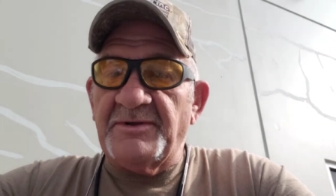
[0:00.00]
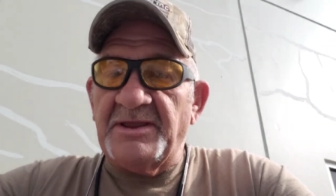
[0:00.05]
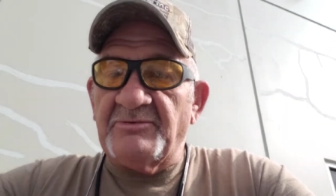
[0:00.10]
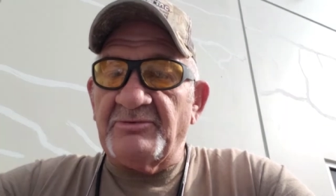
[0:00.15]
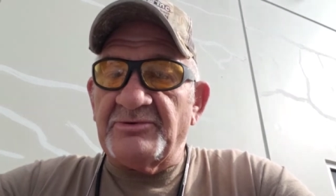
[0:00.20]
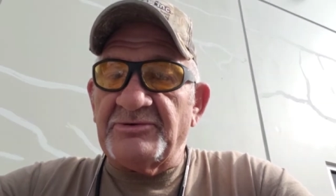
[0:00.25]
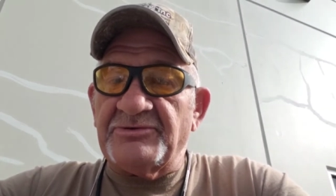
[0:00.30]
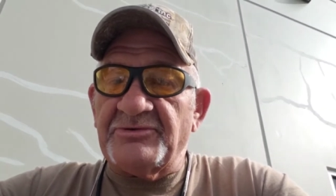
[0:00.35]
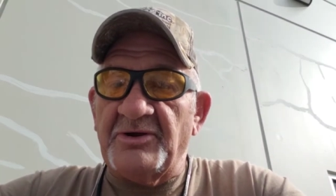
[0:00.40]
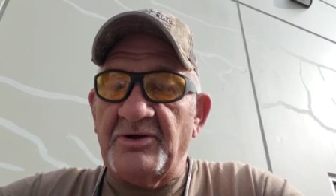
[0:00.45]
It
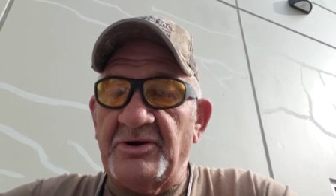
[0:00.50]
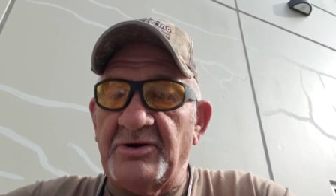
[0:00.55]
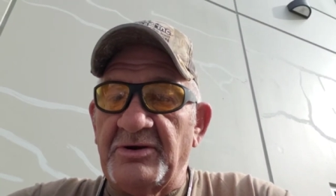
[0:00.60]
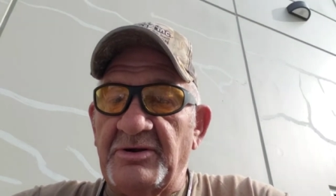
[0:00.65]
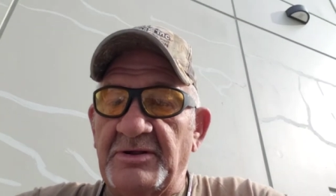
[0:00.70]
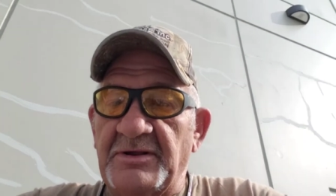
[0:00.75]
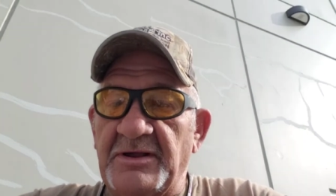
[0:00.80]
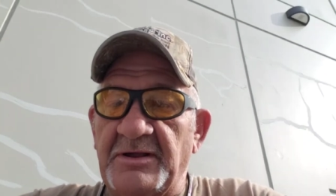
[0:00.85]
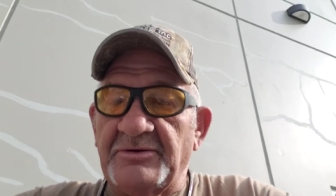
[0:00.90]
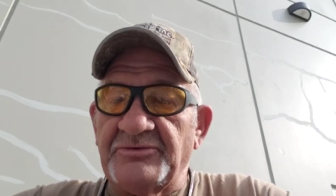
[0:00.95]
was our
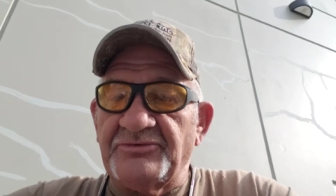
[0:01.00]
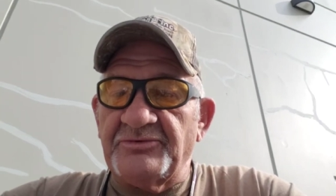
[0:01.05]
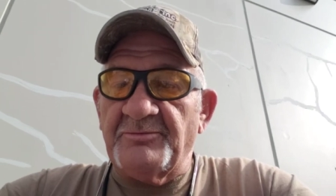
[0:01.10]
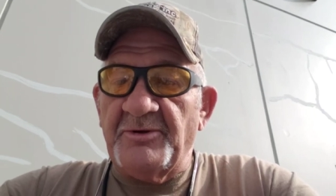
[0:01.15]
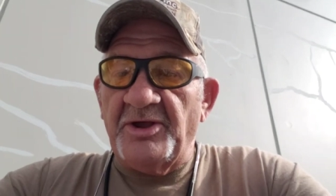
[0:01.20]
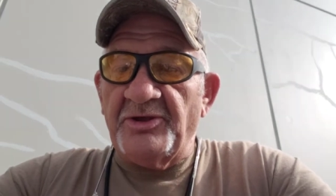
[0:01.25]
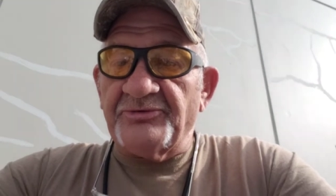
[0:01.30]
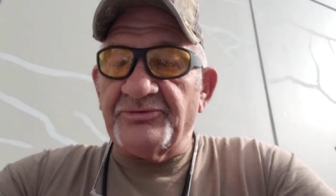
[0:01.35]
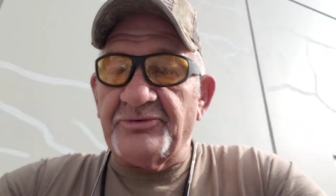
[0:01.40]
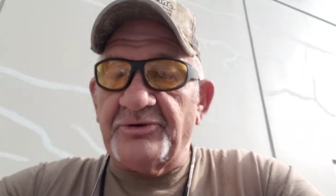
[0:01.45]
uh,
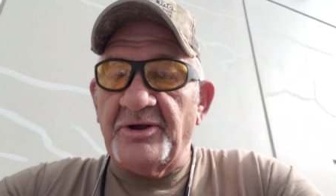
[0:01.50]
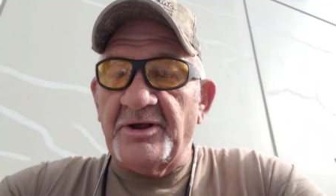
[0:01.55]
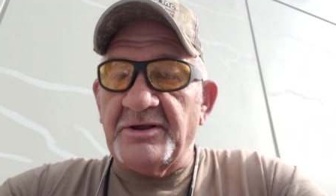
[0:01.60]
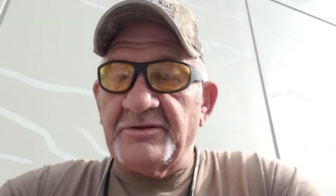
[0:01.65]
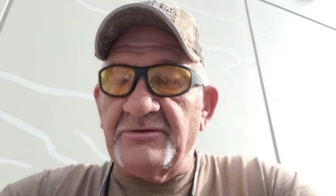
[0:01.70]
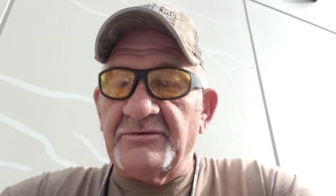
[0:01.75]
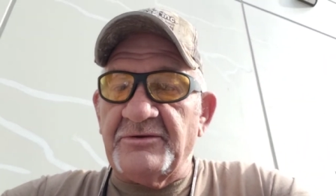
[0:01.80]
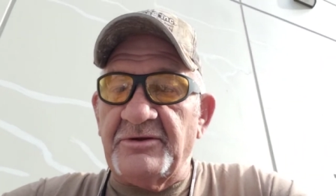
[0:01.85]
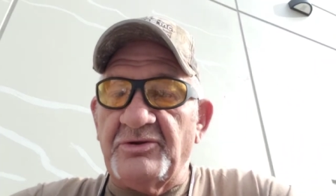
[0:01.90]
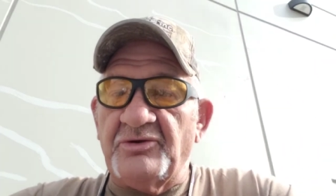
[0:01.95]
Jamal's truck
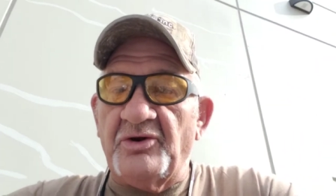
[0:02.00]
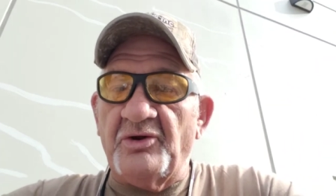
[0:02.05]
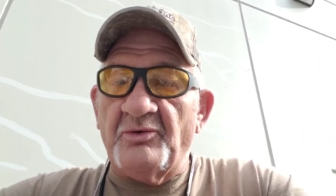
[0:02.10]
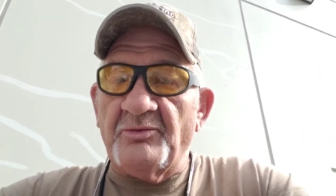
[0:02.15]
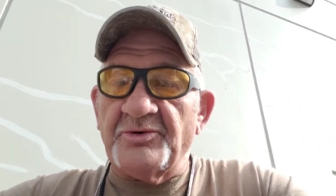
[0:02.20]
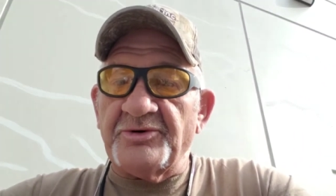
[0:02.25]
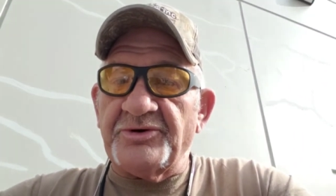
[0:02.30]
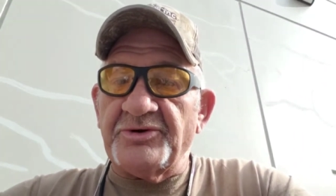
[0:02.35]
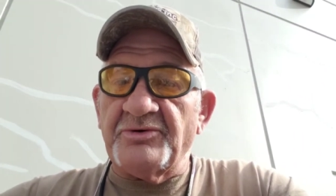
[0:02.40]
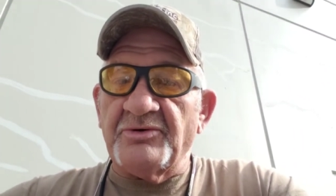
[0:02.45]
is a little
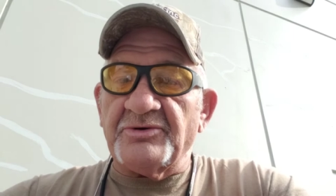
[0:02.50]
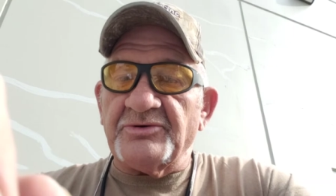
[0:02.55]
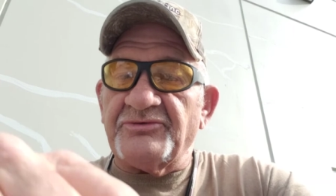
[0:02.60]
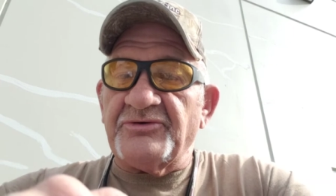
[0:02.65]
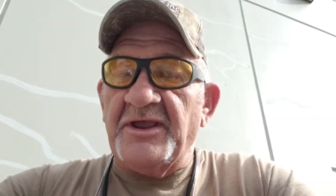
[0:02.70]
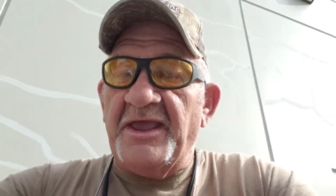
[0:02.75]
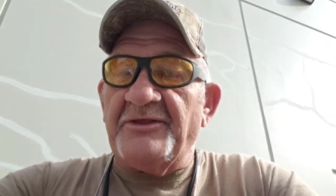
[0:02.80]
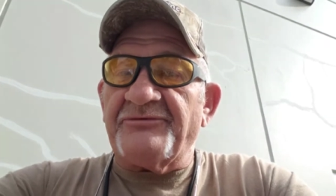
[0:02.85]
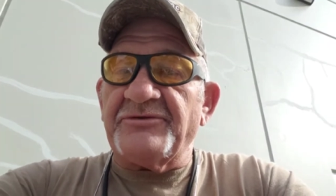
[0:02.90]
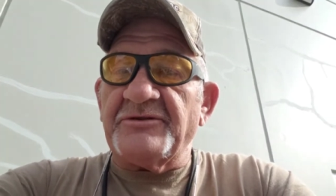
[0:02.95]
overdue on
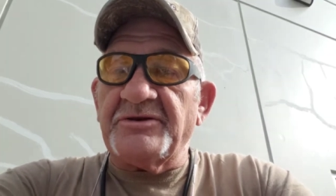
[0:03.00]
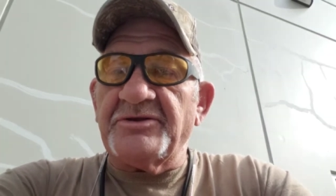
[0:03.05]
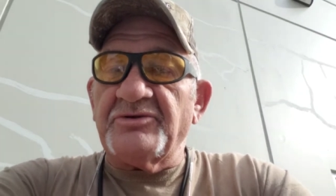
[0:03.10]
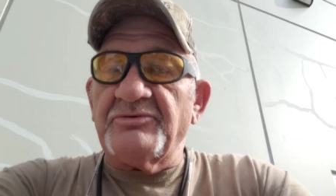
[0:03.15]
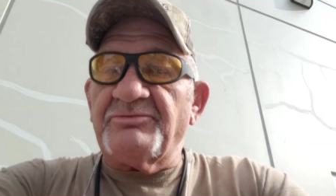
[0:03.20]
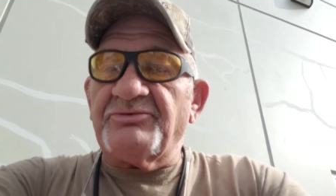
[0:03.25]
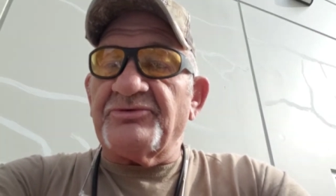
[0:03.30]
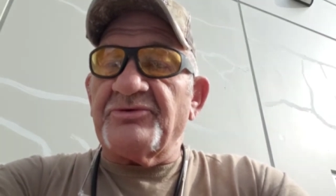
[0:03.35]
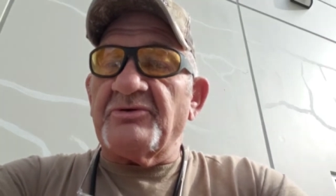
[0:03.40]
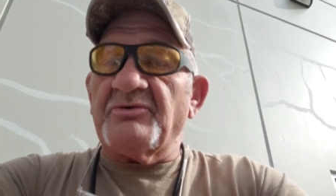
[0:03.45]
chassis
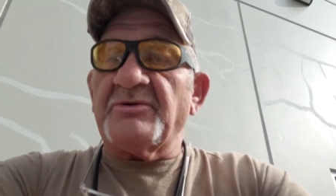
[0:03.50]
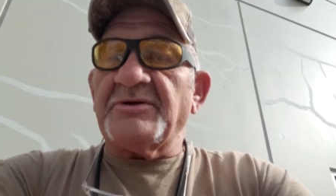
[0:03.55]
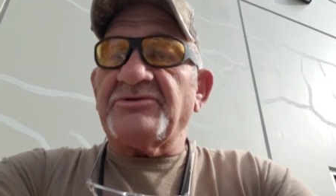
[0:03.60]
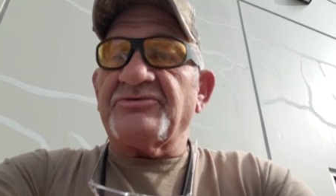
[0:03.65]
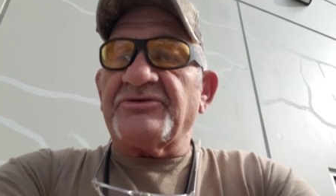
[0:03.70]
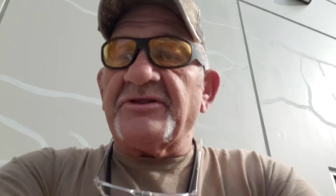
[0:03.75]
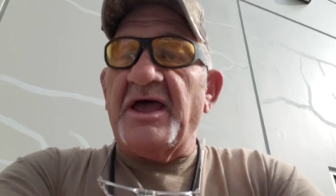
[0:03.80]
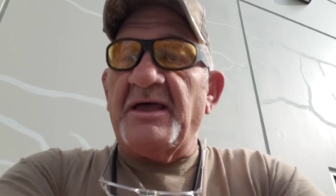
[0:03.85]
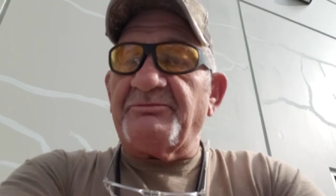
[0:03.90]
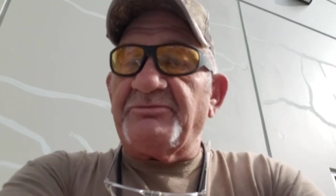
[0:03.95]
lube, so we
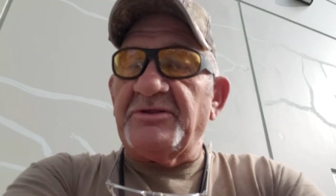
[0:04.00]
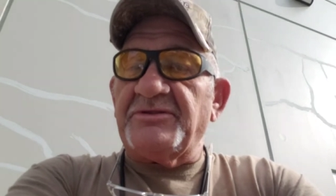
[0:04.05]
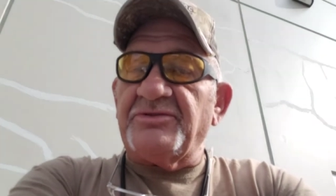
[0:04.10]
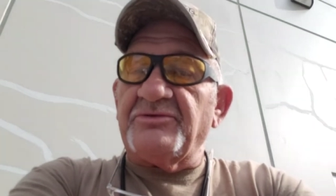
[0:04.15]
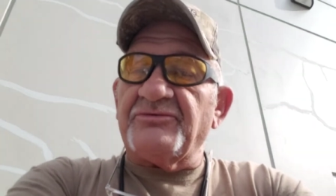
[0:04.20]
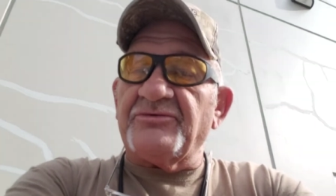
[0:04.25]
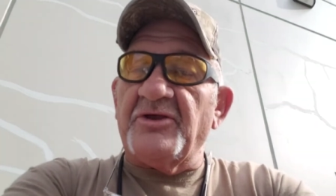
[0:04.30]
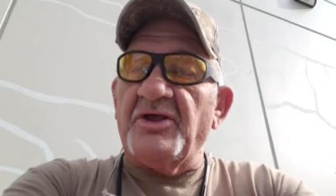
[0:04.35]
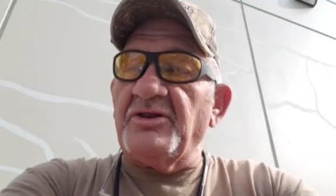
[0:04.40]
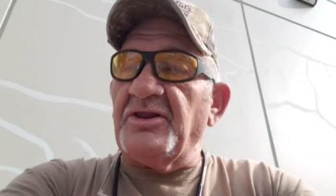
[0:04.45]
stopped at the
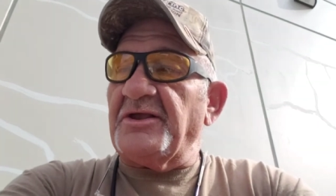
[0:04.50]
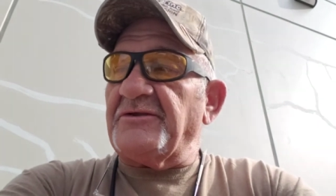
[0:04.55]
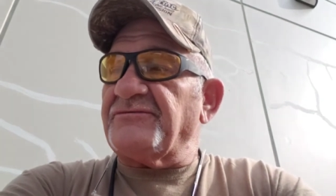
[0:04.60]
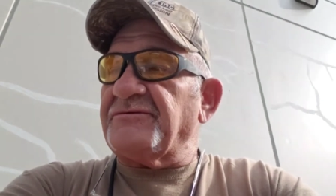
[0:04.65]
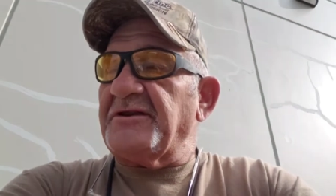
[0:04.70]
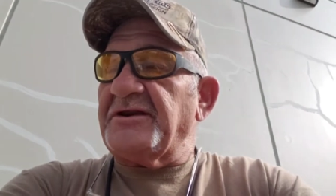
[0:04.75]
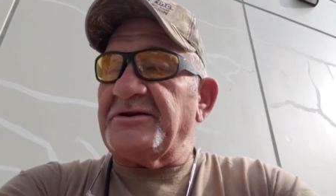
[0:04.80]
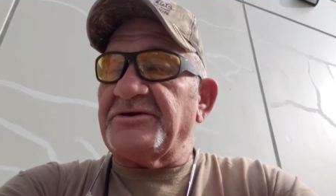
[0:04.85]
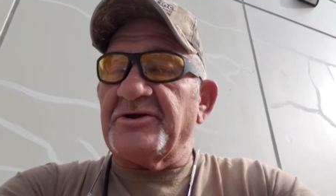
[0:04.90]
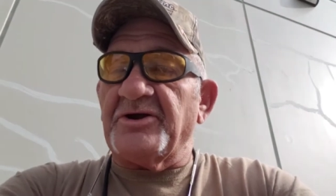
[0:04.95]
Salt Lake
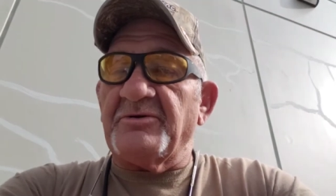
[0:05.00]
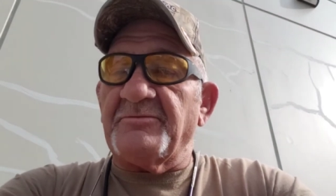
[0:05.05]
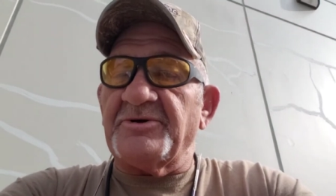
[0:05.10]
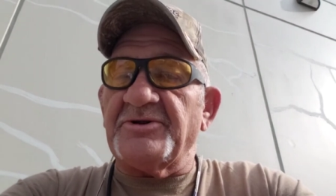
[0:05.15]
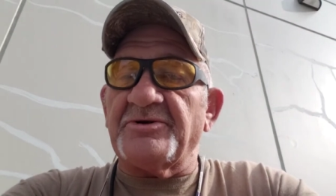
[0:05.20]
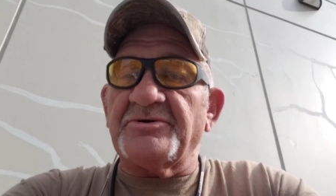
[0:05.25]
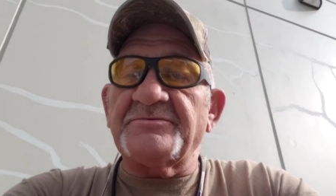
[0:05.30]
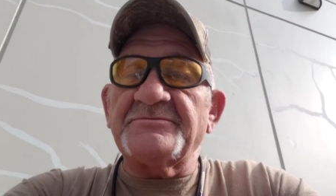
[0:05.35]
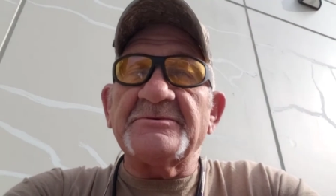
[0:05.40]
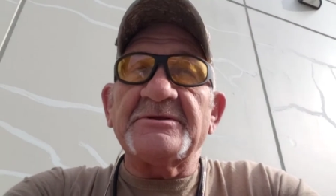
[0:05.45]
City
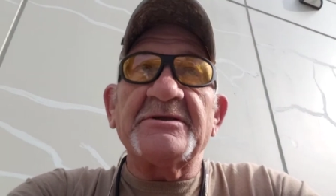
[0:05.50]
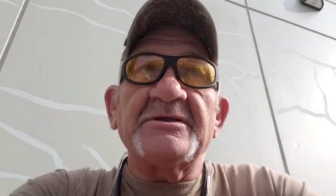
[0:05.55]
terminal